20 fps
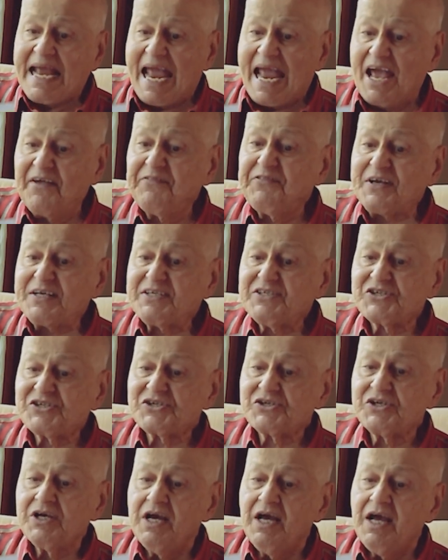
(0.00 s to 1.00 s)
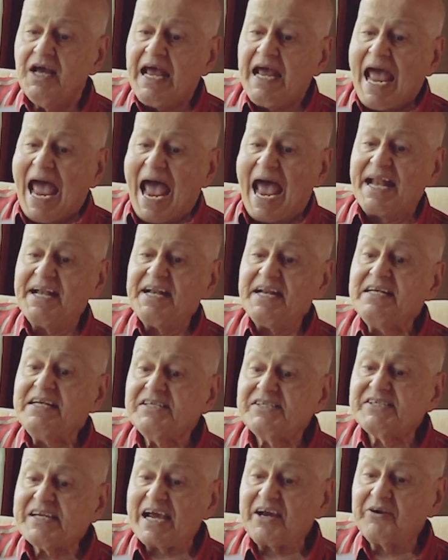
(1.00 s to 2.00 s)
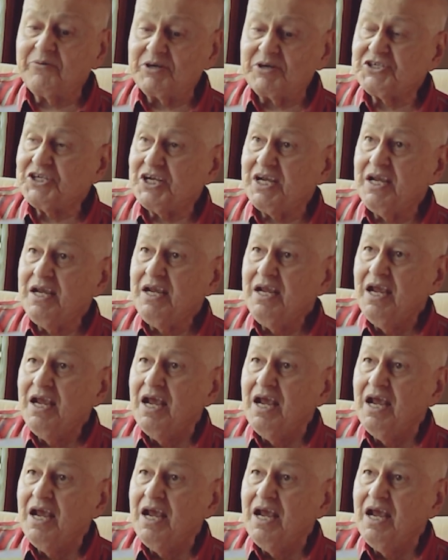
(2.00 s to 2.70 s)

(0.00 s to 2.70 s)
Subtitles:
ethics and integrity